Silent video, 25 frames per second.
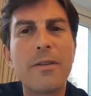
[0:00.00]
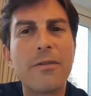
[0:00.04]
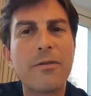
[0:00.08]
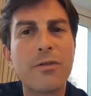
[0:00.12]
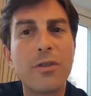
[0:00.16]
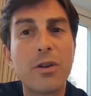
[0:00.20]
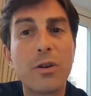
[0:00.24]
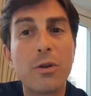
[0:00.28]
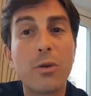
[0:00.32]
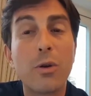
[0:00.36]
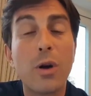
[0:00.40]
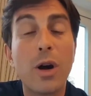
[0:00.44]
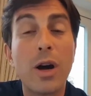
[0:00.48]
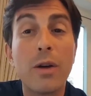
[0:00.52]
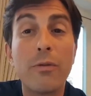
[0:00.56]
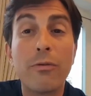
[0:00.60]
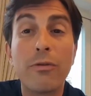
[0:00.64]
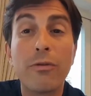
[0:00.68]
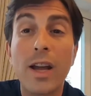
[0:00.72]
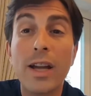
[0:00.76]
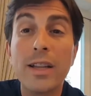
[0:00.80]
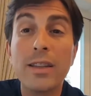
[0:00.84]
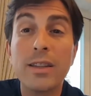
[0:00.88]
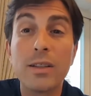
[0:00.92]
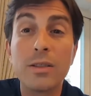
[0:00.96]
For a
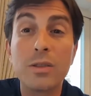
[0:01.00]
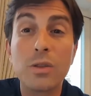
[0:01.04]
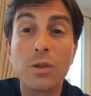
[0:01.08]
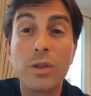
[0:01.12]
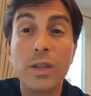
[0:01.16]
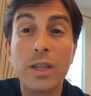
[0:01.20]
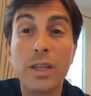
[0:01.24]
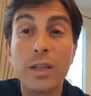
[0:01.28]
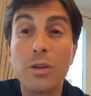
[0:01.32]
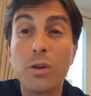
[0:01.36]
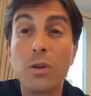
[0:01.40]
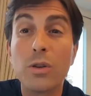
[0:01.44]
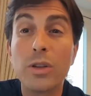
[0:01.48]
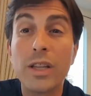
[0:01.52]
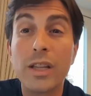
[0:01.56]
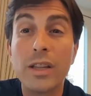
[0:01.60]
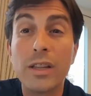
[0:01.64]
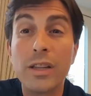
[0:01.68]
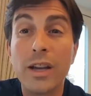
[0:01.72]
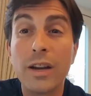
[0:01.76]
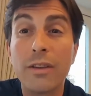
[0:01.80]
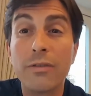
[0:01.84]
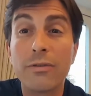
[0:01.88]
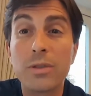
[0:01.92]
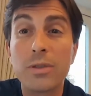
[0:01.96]
flight you're only in
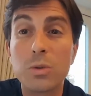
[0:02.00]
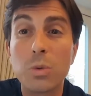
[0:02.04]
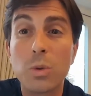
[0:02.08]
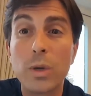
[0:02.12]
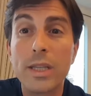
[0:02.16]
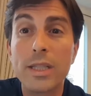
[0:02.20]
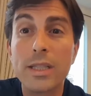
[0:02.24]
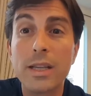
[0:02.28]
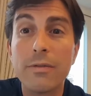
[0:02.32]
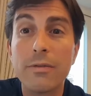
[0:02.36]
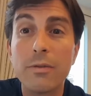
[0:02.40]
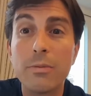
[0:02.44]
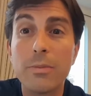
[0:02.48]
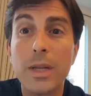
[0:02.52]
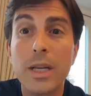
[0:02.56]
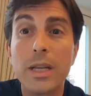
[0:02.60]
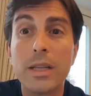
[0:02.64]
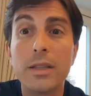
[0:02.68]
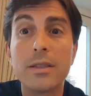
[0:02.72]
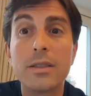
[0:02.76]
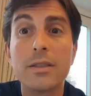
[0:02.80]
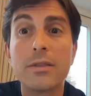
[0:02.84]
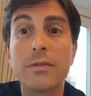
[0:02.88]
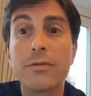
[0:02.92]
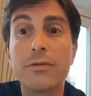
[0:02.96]
the air for 27
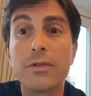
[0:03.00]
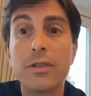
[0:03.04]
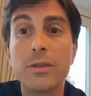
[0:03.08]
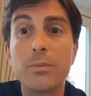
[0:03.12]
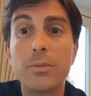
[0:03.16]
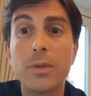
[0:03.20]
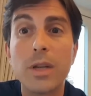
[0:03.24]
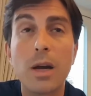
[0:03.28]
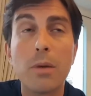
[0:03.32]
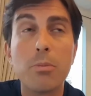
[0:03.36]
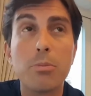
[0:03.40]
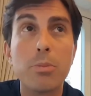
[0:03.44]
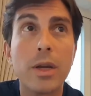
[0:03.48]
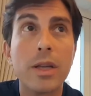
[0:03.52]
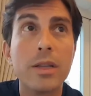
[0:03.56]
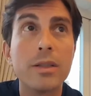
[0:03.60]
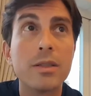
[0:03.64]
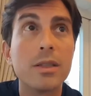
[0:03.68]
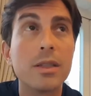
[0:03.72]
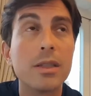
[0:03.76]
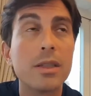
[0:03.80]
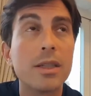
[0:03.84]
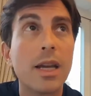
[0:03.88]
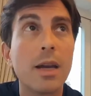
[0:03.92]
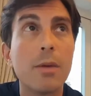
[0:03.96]
minutes from Phnom Penh
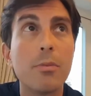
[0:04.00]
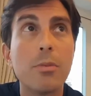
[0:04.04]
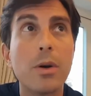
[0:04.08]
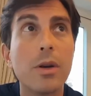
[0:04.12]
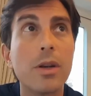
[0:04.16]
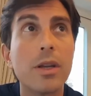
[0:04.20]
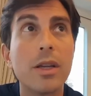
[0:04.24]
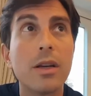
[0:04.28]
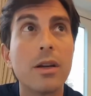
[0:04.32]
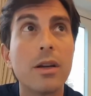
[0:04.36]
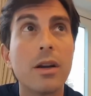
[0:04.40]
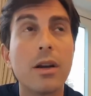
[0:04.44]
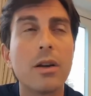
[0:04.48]
to Cambodia,